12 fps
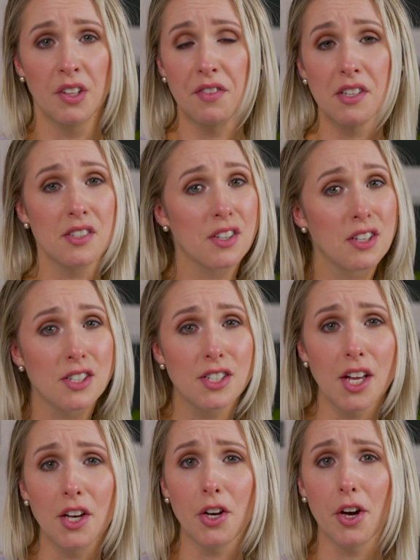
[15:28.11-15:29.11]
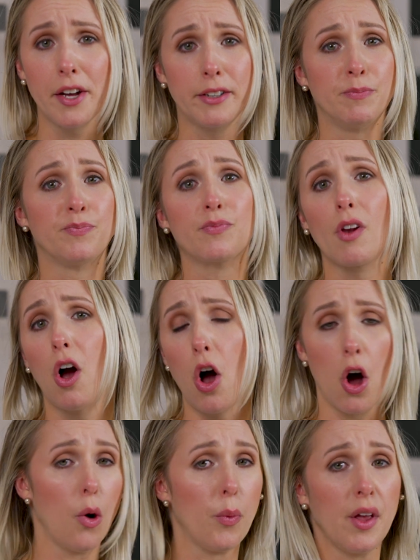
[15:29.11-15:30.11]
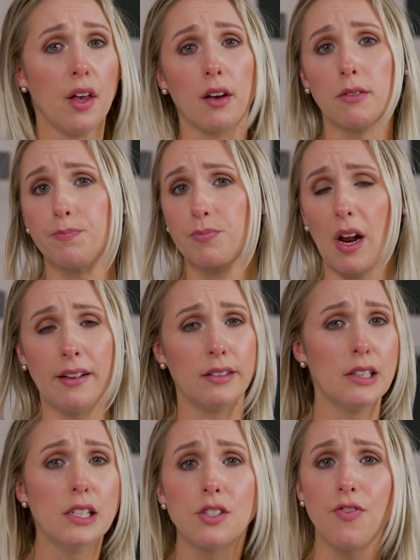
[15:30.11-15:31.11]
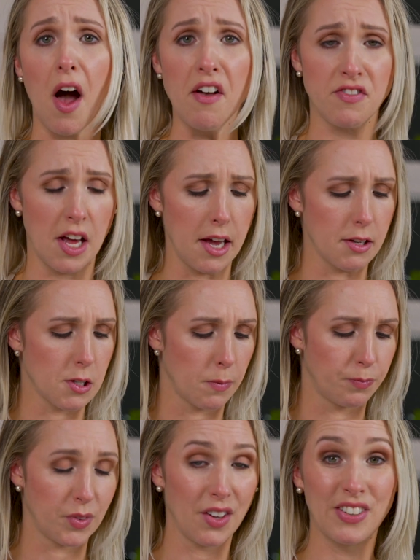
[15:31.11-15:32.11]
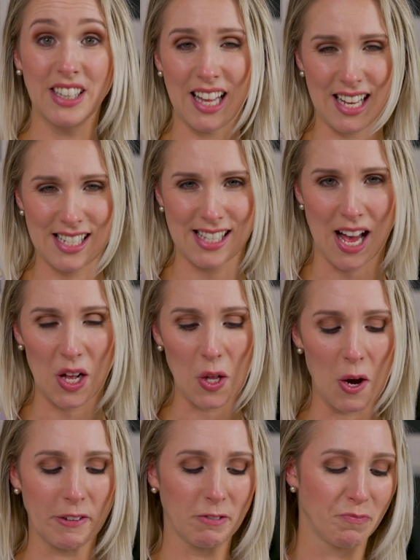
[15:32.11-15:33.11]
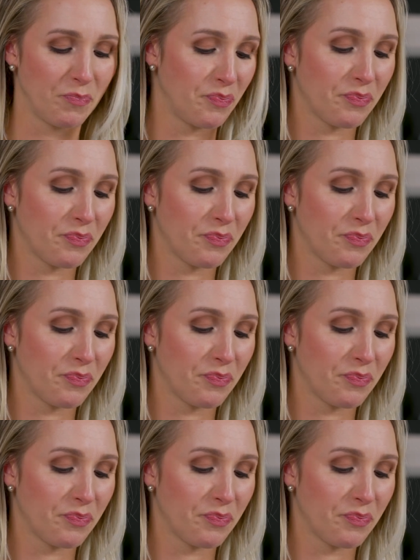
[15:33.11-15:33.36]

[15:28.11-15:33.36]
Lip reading: This is gonna stay good all week, at least 5 days, if it lasts that long.